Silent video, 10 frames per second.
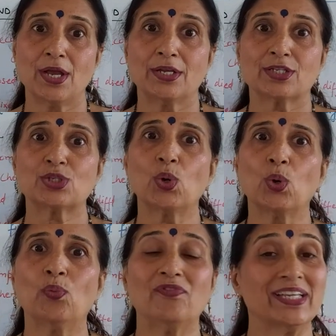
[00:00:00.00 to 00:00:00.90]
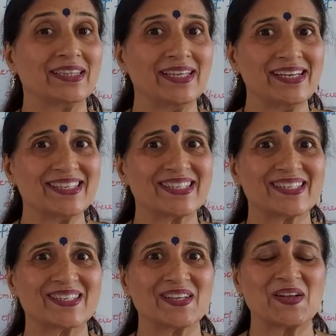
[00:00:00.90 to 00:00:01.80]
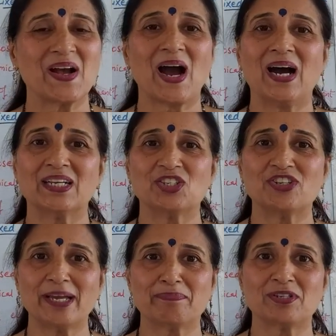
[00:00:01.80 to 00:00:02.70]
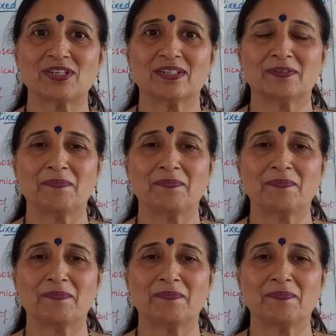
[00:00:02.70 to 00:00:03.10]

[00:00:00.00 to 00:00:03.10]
So with this, our chapter,